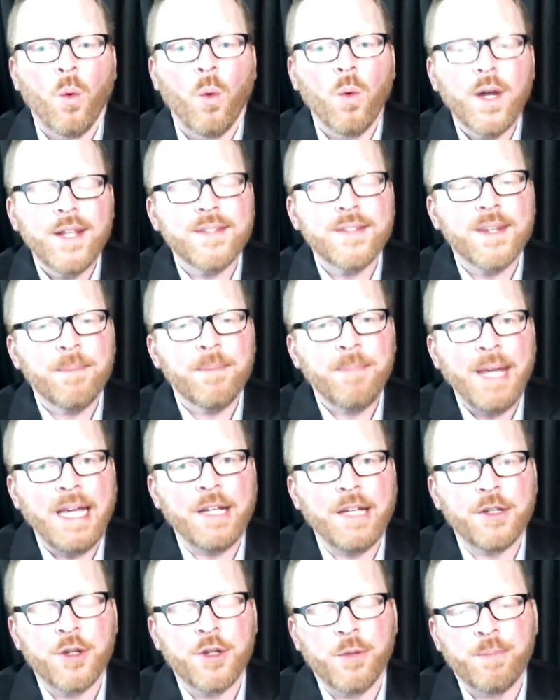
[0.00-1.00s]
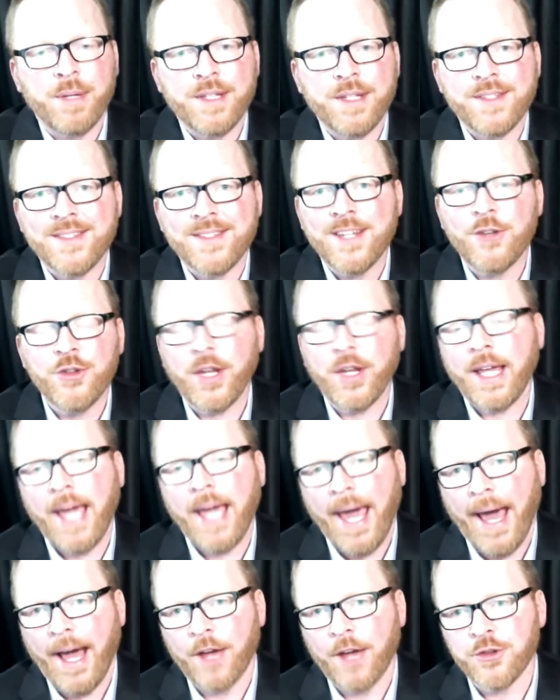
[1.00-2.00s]
what does it mean to position
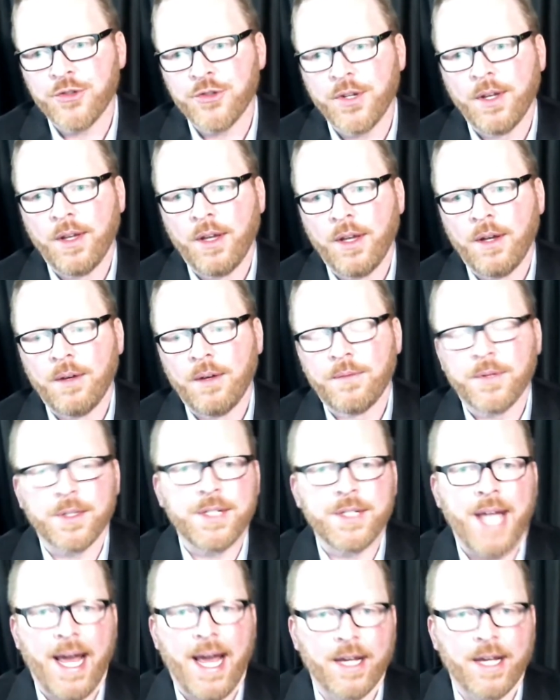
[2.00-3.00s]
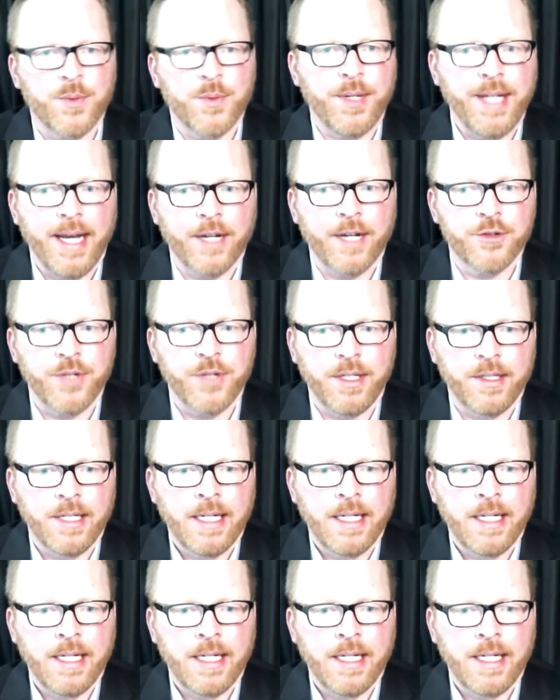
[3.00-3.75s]
cash for tax reduction?